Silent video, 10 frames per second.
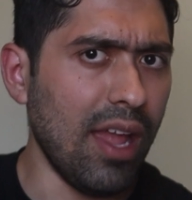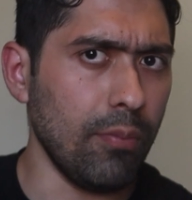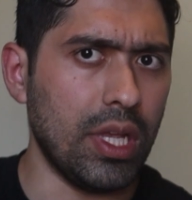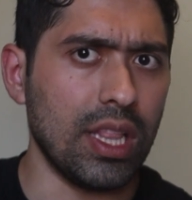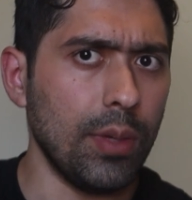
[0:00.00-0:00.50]

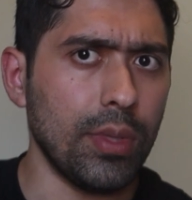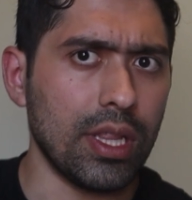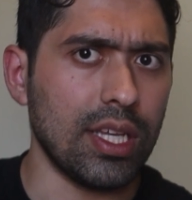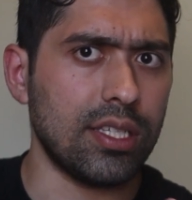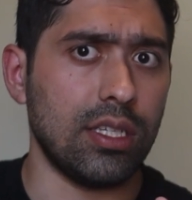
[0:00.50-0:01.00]
be
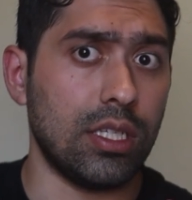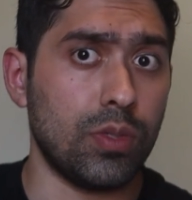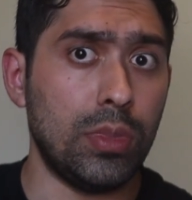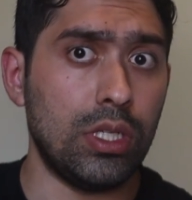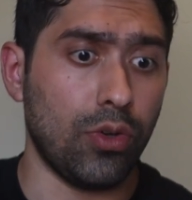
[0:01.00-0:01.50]
limitless. It
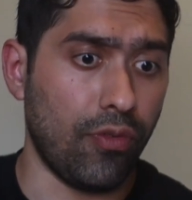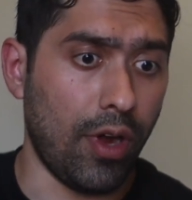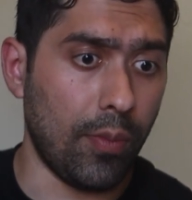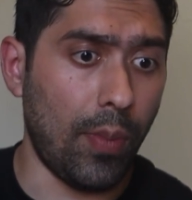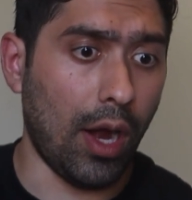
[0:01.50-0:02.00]
just means you're
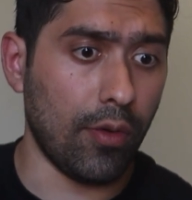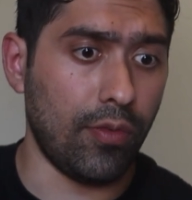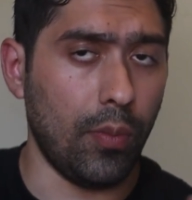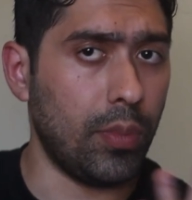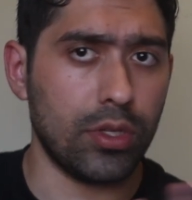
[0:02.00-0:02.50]
very
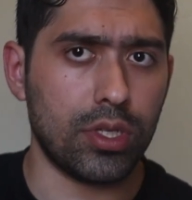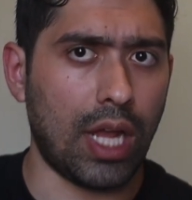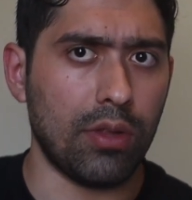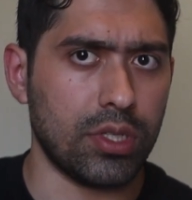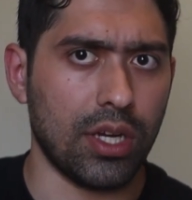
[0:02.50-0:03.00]
powerful, but there's
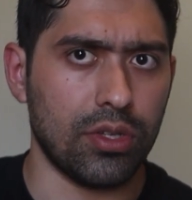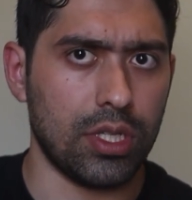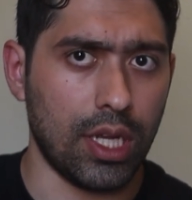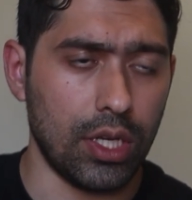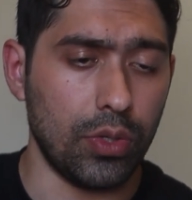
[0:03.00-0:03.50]
countless characters
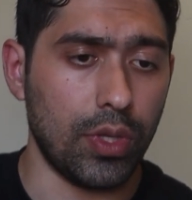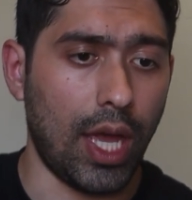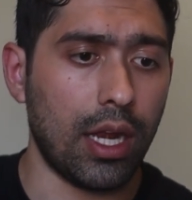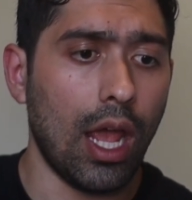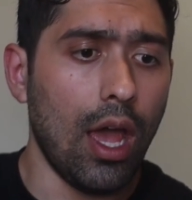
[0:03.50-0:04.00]
that can do
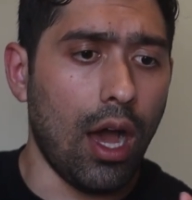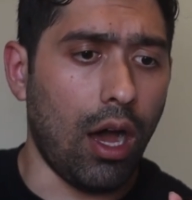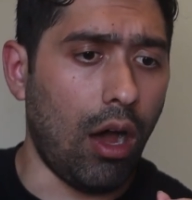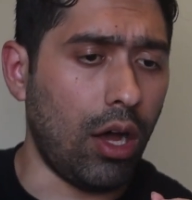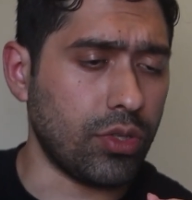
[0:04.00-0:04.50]
that.
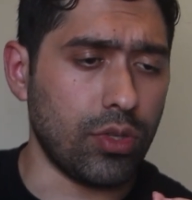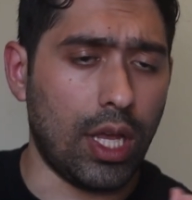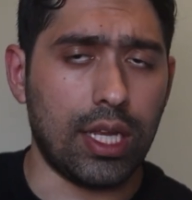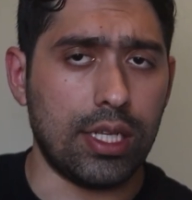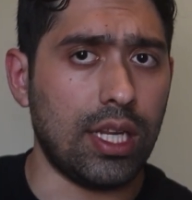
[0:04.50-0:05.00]
Also,
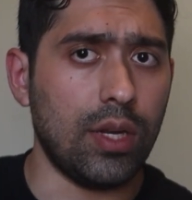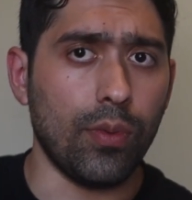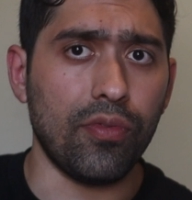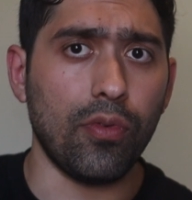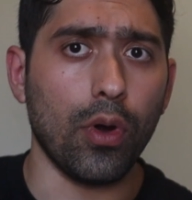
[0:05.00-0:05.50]
like I stated
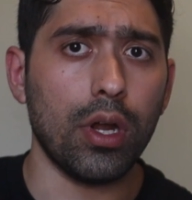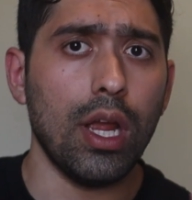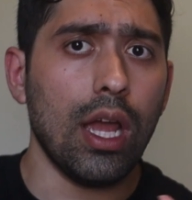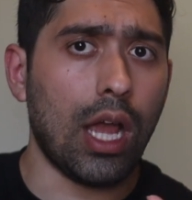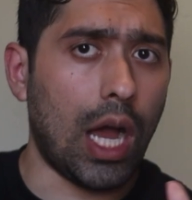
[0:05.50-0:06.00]
before,
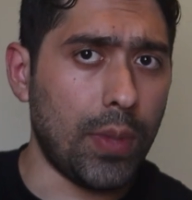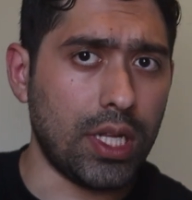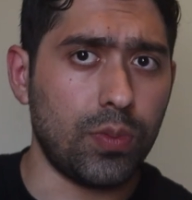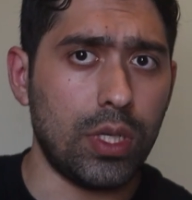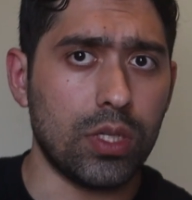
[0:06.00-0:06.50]

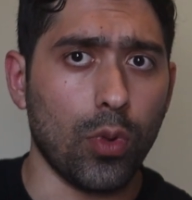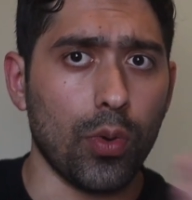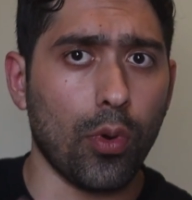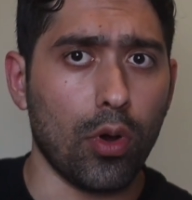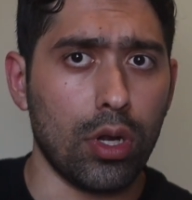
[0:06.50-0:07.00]
combat speed is
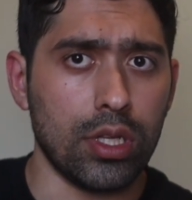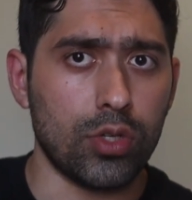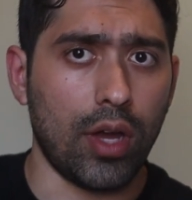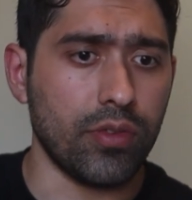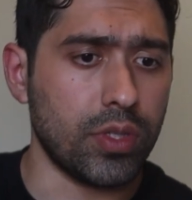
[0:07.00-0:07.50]
more important than
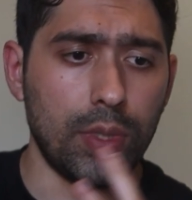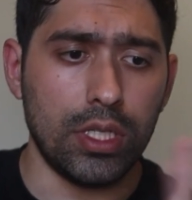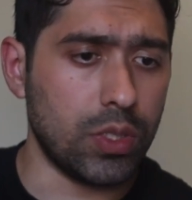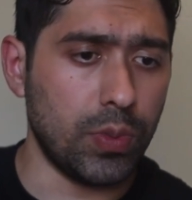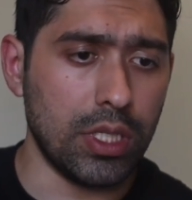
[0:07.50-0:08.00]
travel
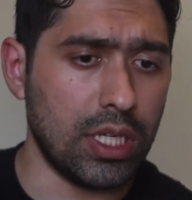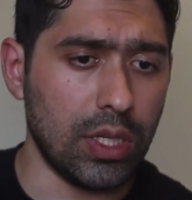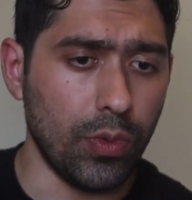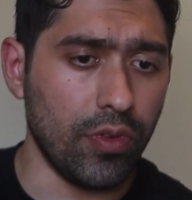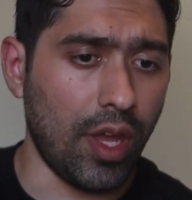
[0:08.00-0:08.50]
speed. Just because he
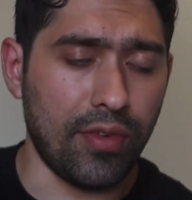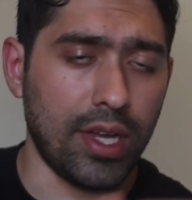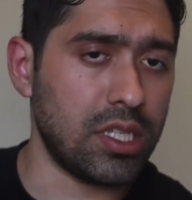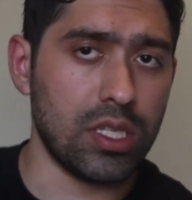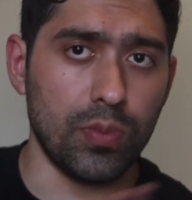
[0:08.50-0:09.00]
can move that
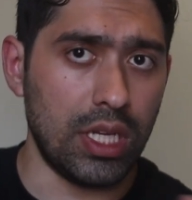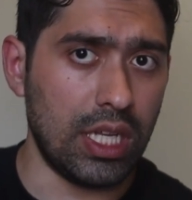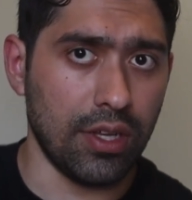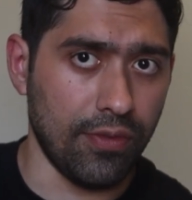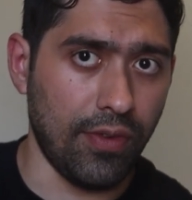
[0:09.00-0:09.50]
fast doesn't mean
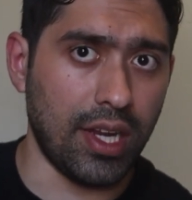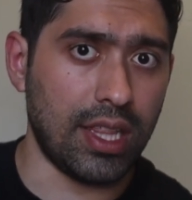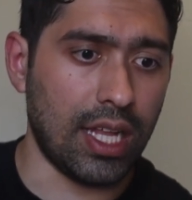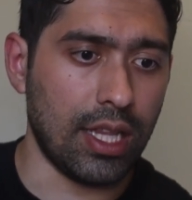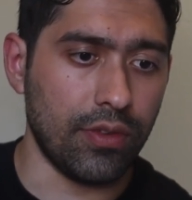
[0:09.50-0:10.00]
he could fight at
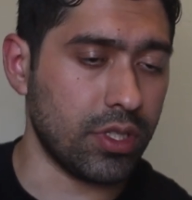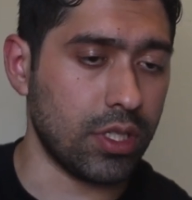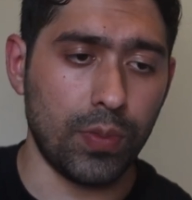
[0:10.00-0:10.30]
that levels of